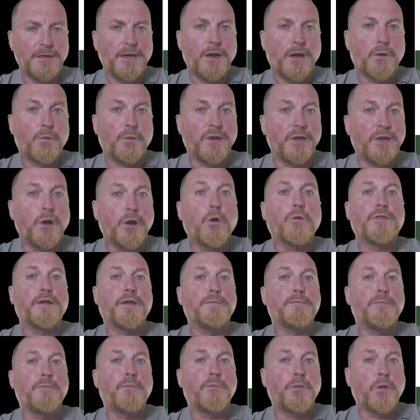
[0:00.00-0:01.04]
We know that
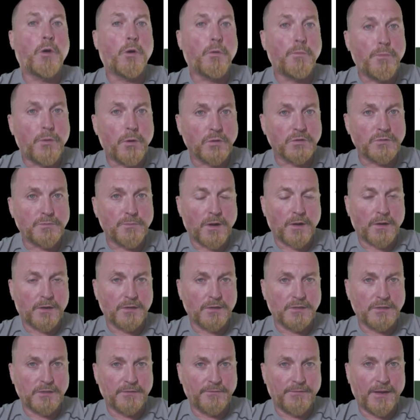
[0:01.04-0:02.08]
no
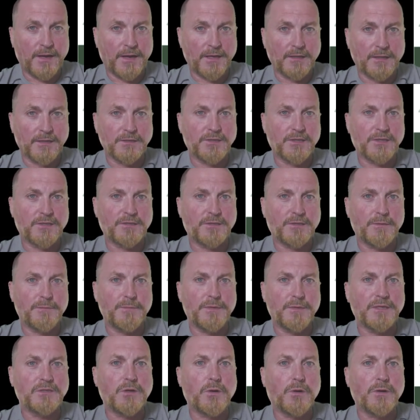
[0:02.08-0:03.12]
post-market surveillance system
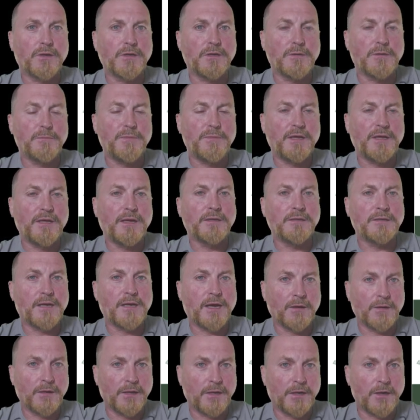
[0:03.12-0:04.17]
is going to be
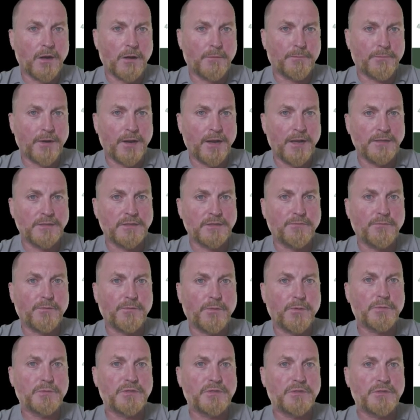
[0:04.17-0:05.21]
entirely comprehensive
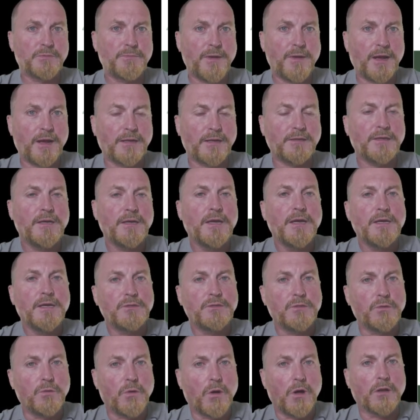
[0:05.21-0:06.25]
with respect
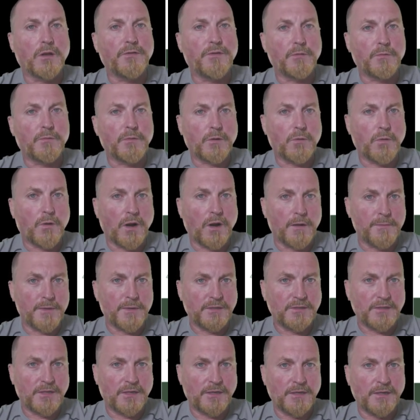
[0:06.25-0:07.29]
to all of the
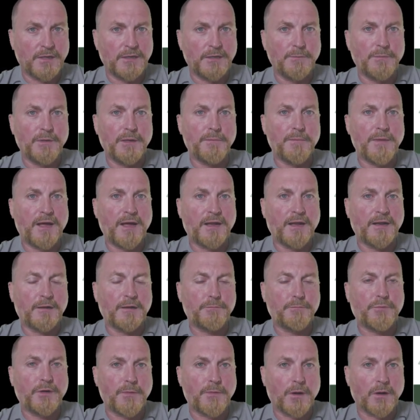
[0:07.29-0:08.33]
requirements that need to be met at
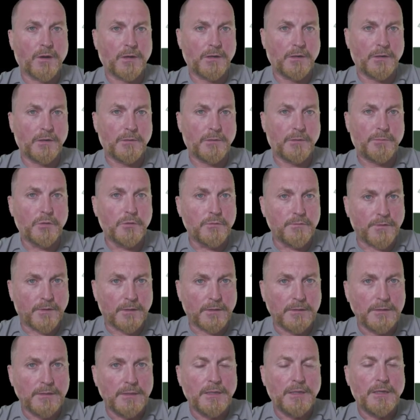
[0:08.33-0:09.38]
pre-market approval,
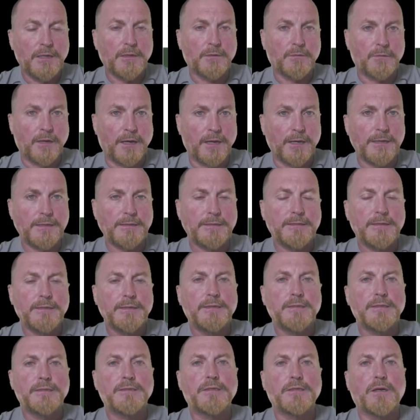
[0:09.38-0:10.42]
right?
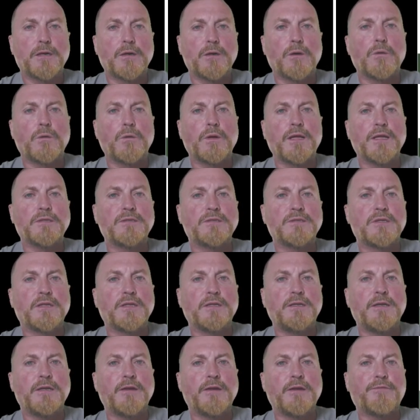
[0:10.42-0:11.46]
So it's the
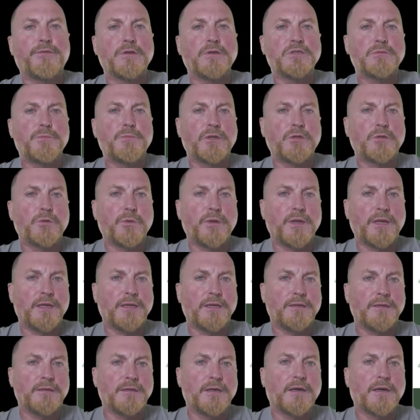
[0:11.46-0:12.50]
difference
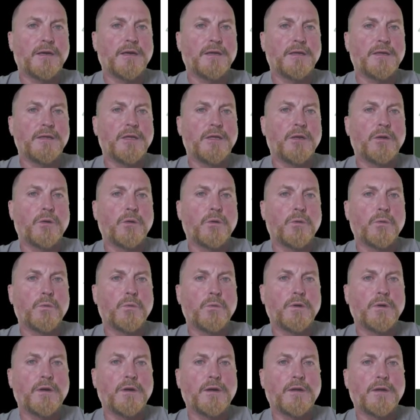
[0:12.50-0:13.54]
between
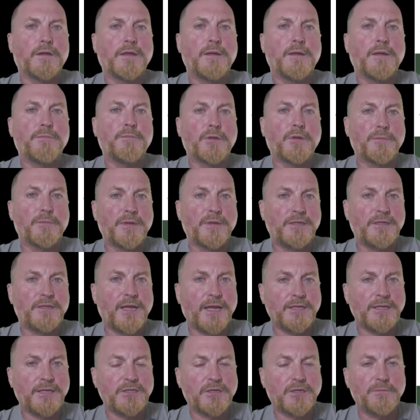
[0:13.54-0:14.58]

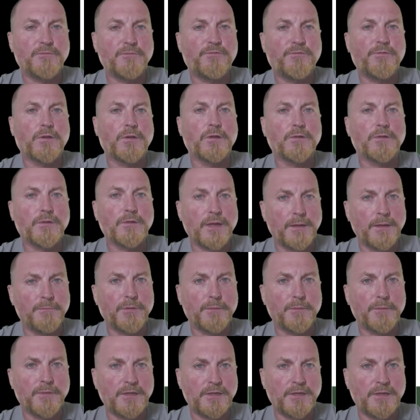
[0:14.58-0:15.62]
implementation, full
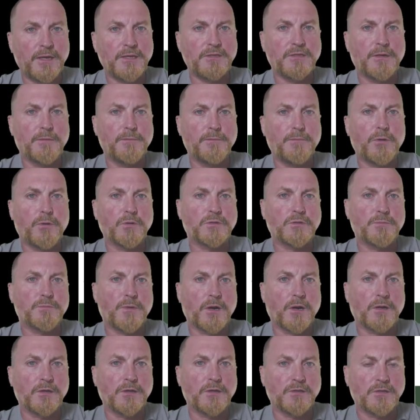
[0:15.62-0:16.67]
implementation of
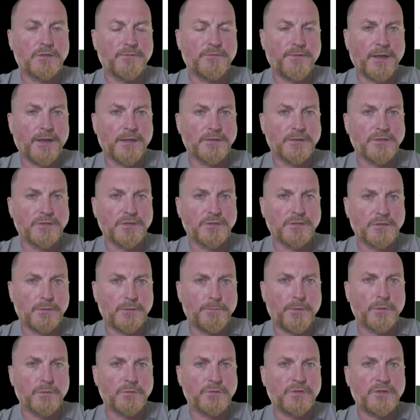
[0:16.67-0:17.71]
post-market surveillance, as
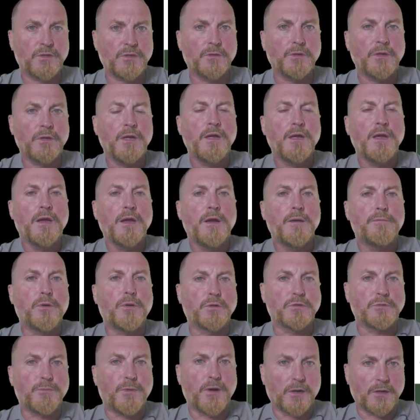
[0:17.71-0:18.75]
opposed to
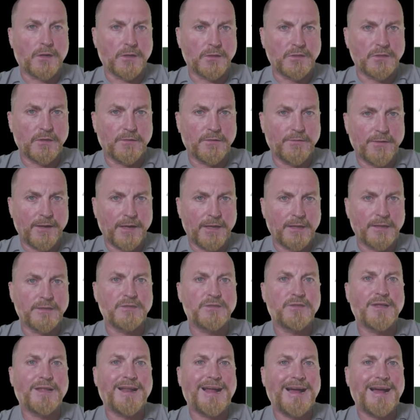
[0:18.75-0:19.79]
post-market surveillance
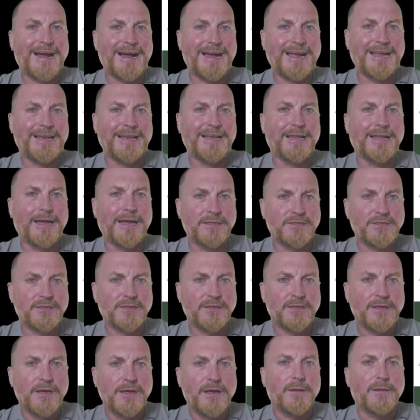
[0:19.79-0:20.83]
that highlights
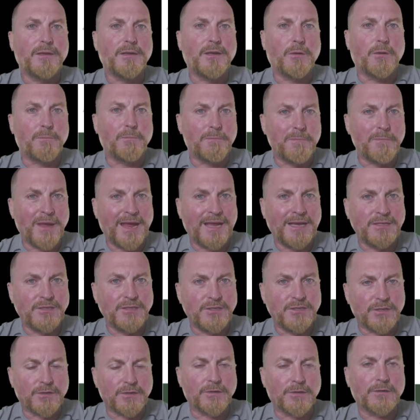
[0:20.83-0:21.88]

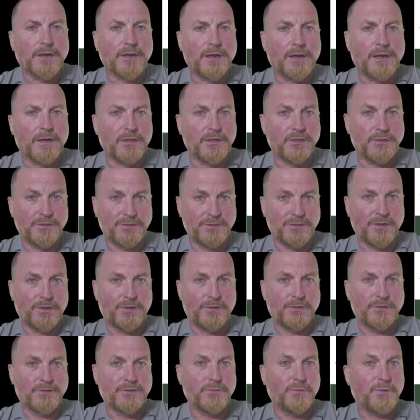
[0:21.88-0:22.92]
major
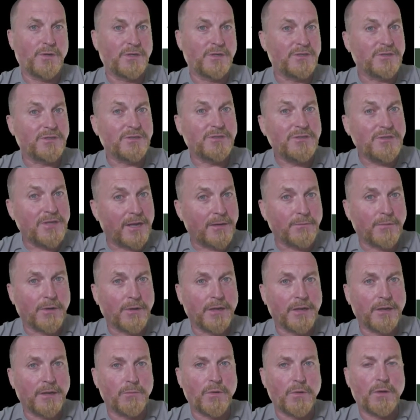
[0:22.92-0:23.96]
concerns, which is
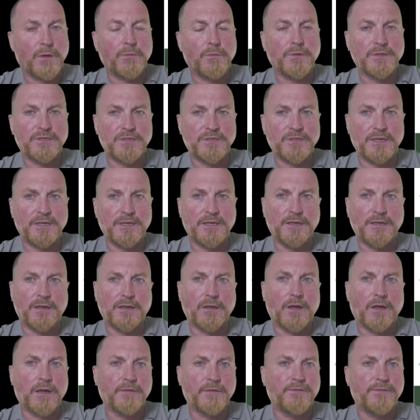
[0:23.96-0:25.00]
generally what we see in a
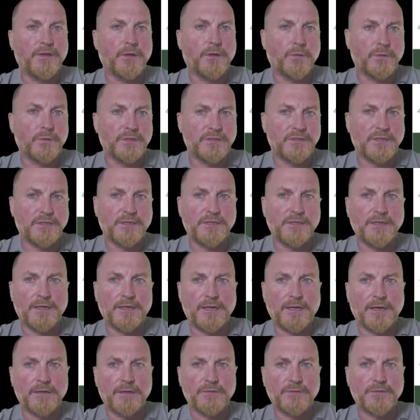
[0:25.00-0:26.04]
lot of the OECD
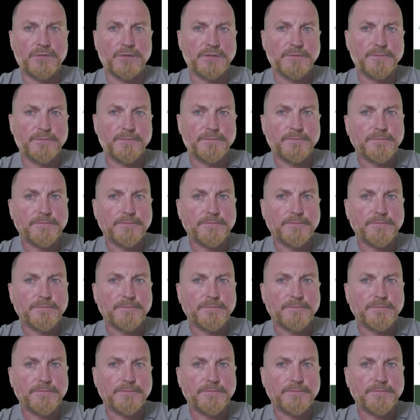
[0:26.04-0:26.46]
countries.